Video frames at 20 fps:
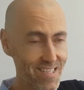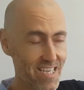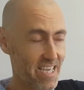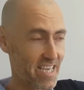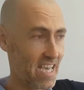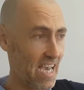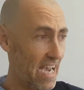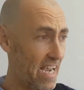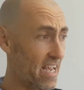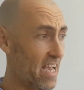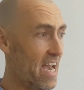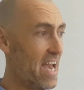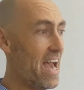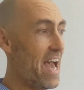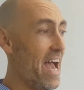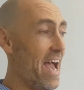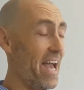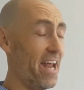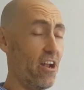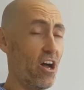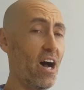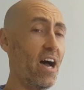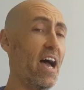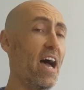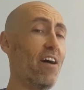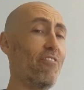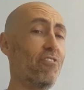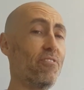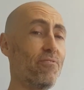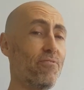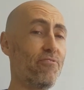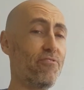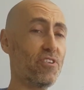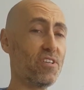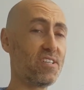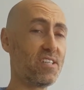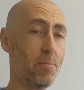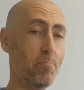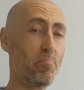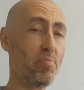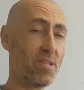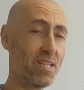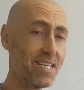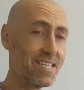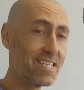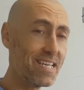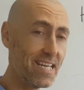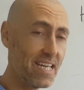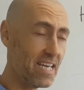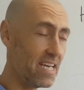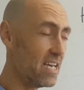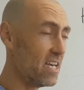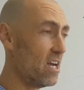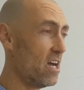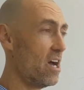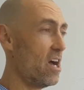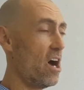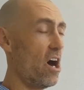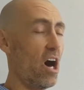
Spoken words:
Okay, and for simplicity,